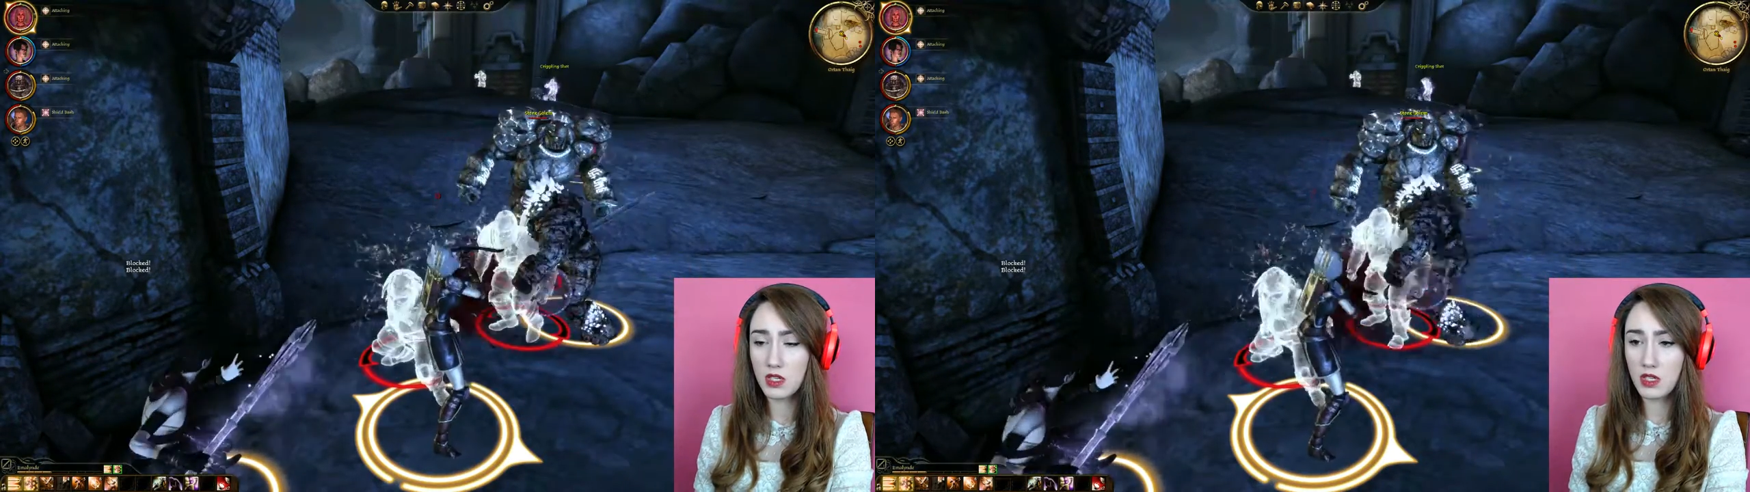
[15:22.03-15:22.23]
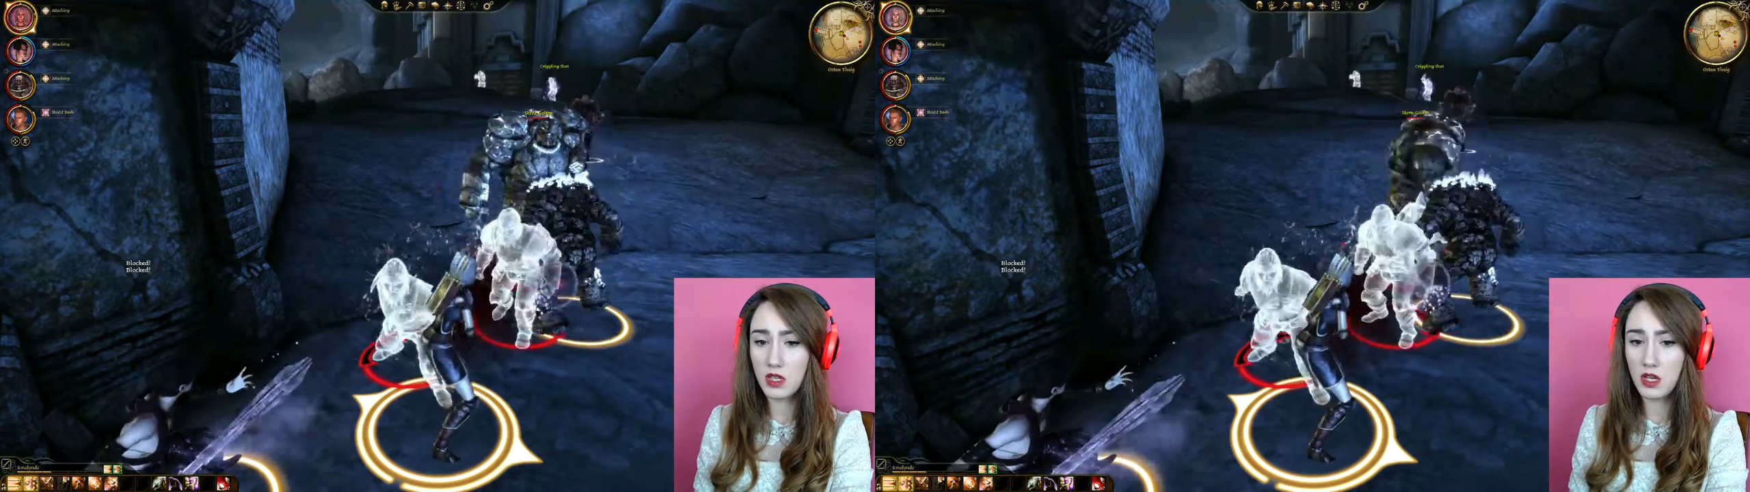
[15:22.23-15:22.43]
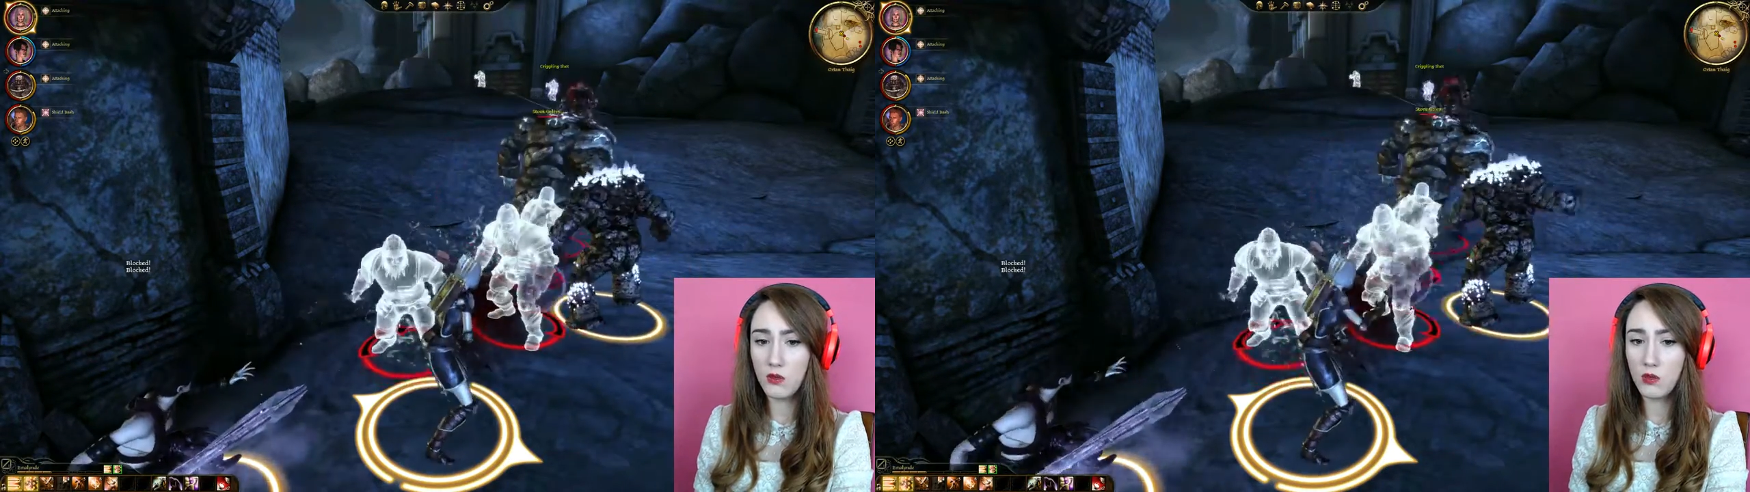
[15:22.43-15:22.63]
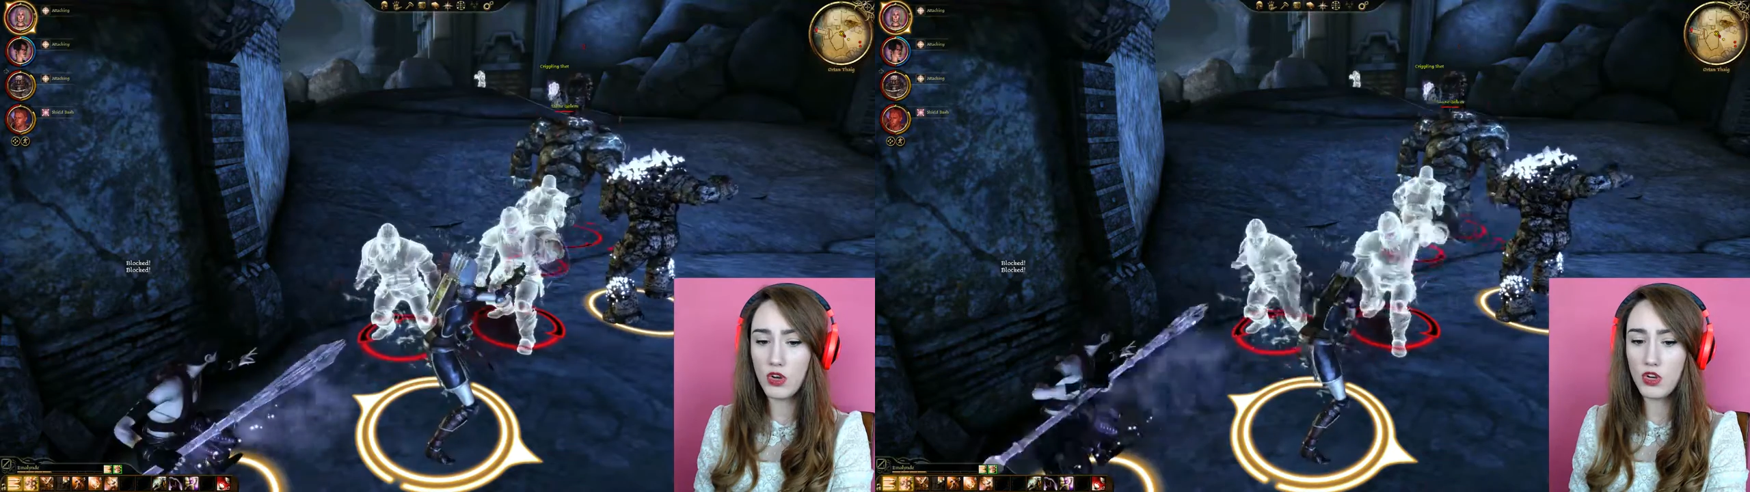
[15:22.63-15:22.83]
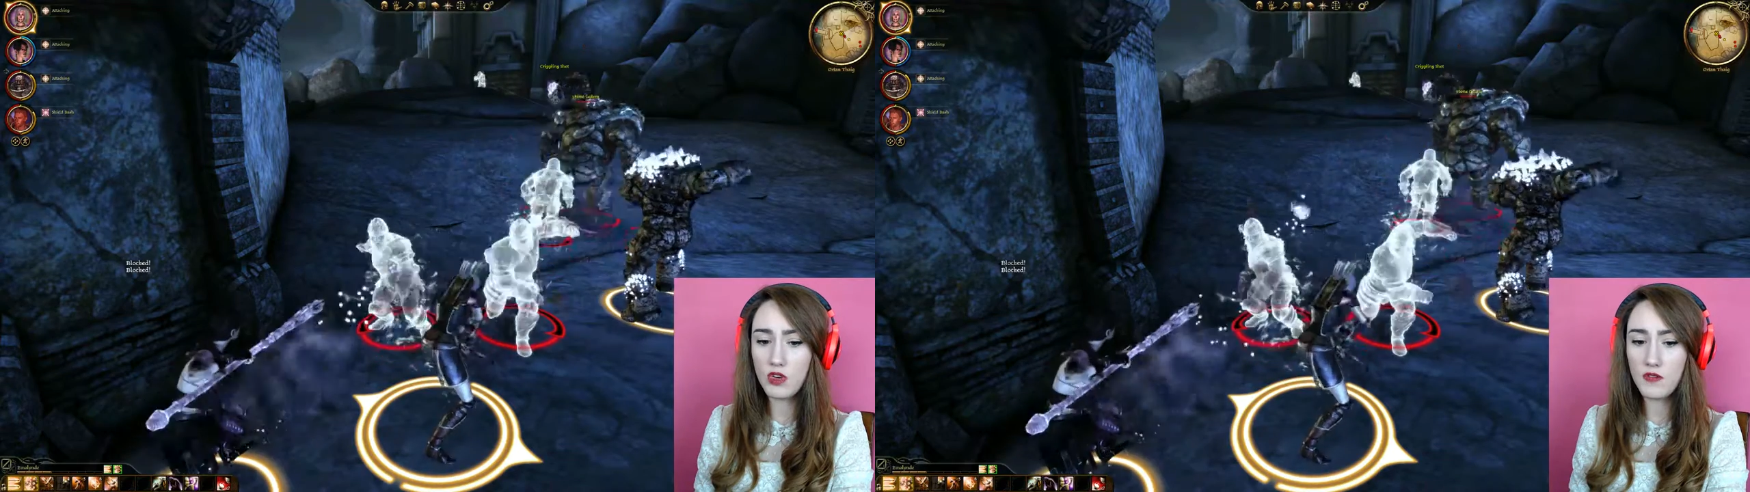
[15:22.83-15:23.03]
I
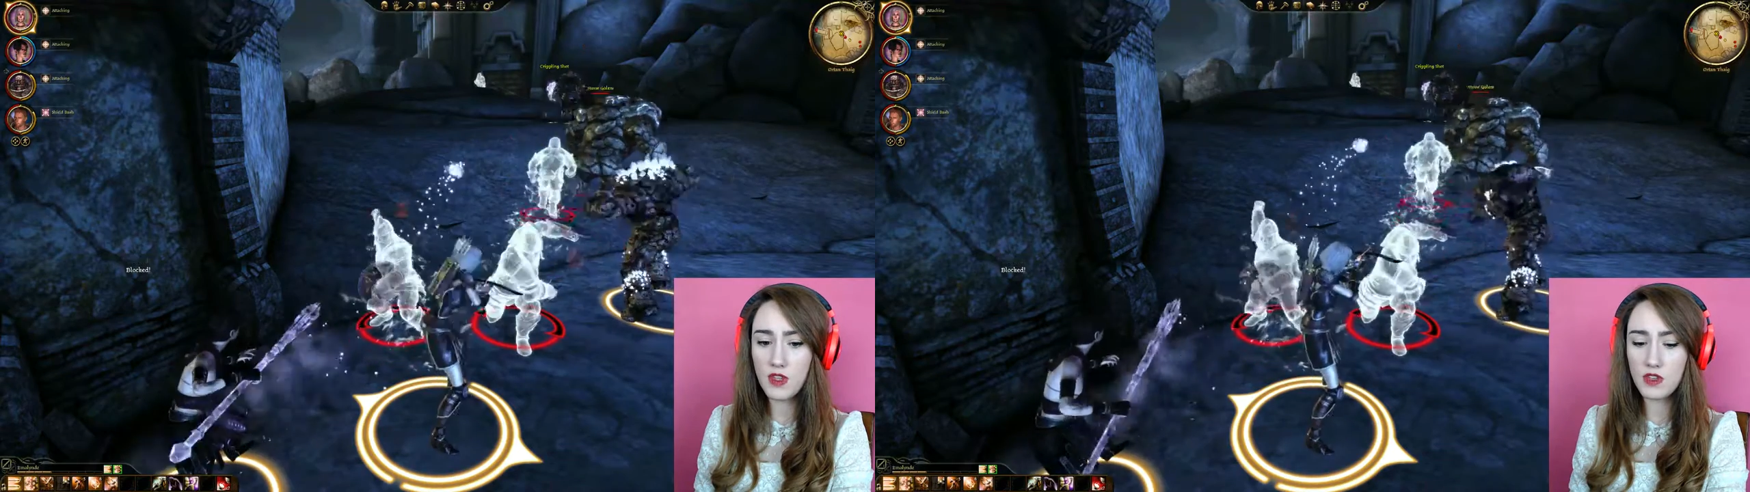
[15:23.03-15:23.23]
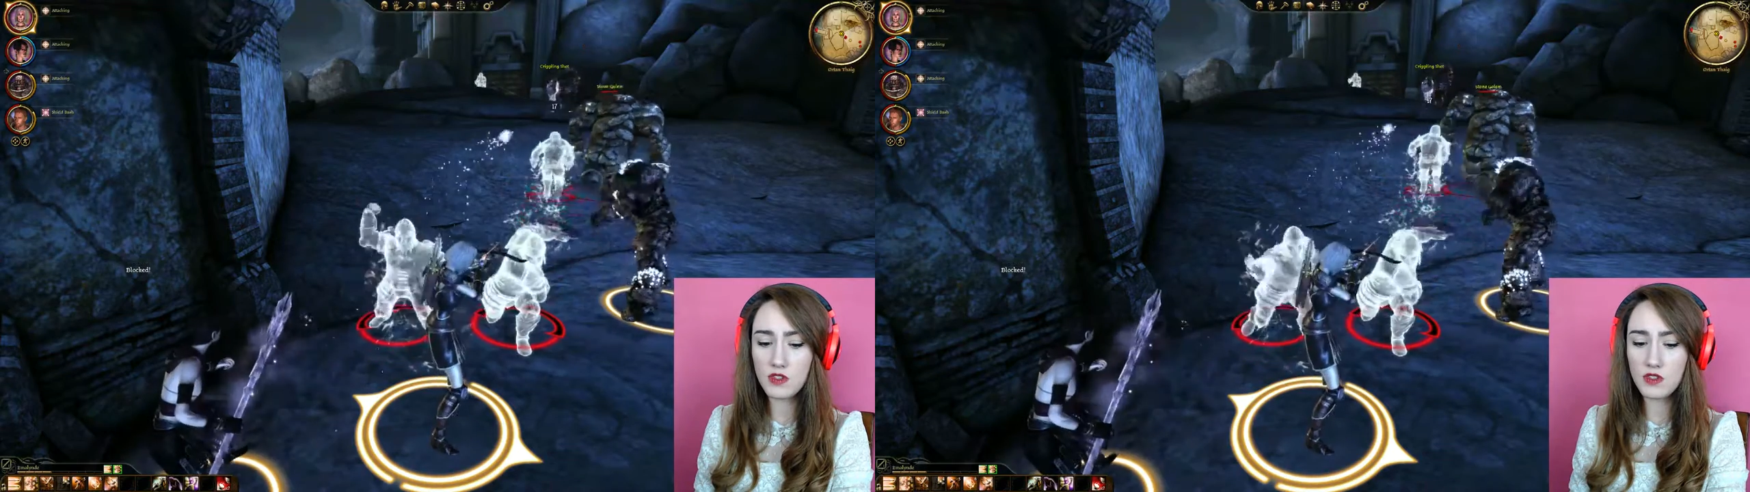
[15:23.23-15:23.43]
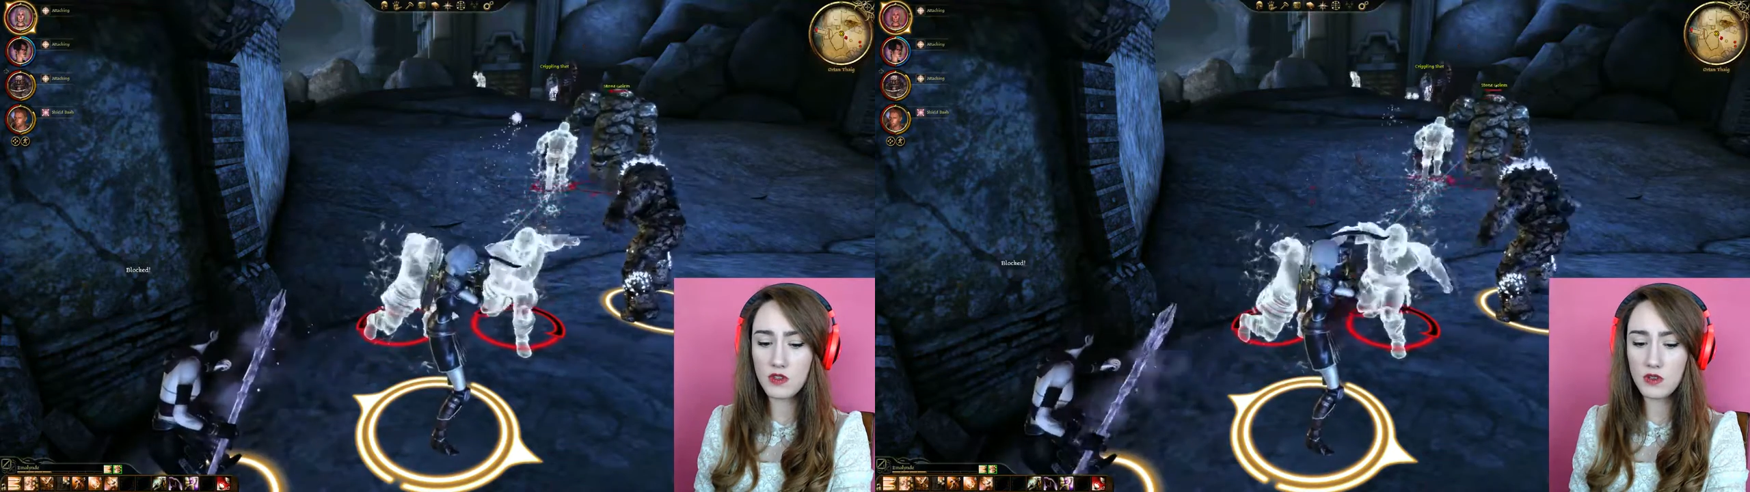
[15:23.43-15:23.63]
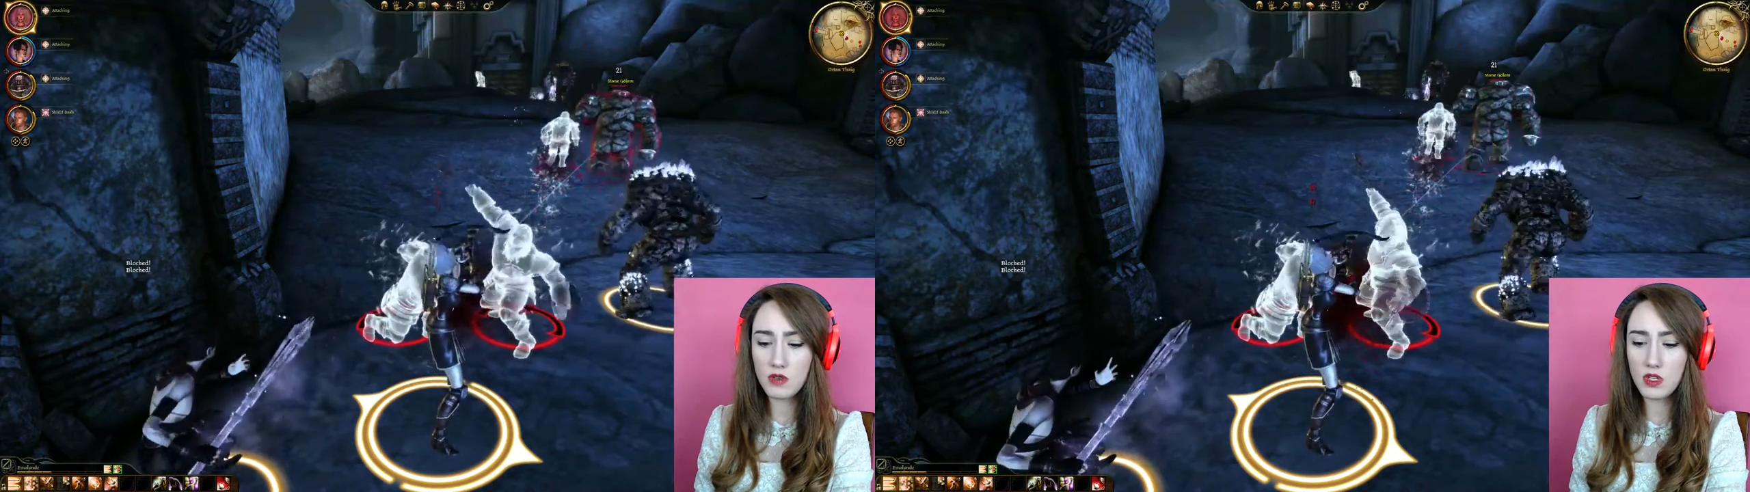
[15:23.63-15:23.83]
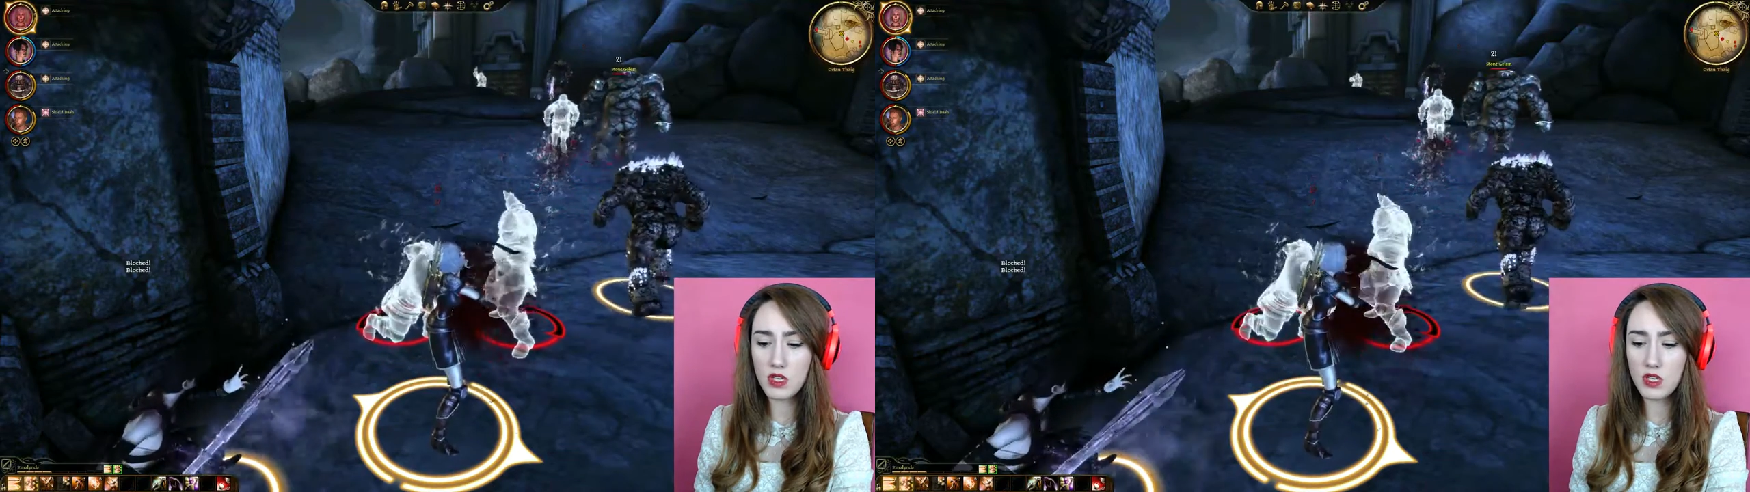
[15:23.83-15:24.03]
wonder if that dude
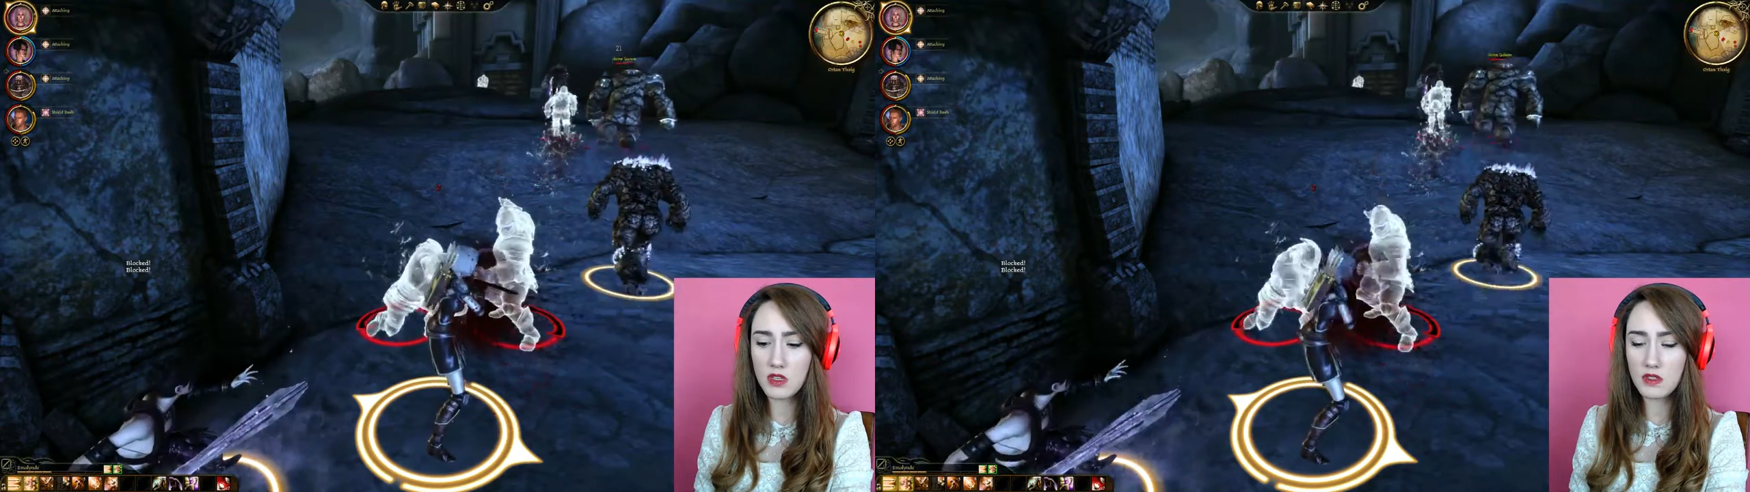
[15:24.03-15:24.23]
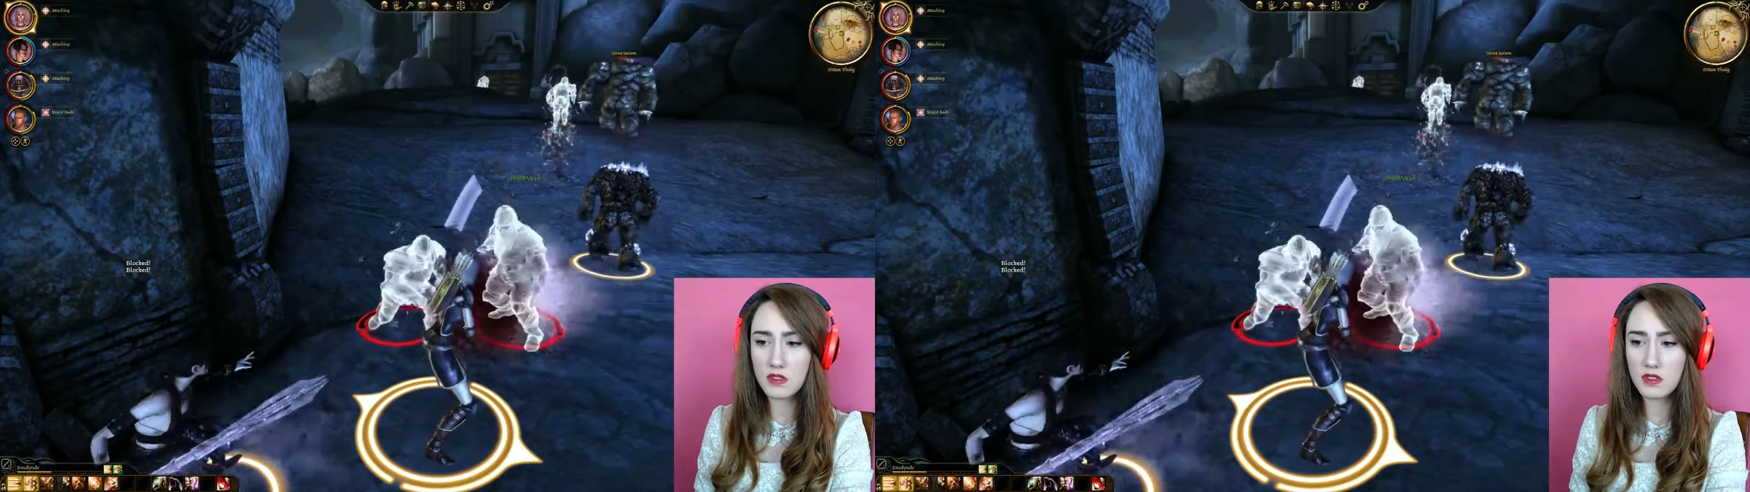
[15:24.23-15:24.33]
used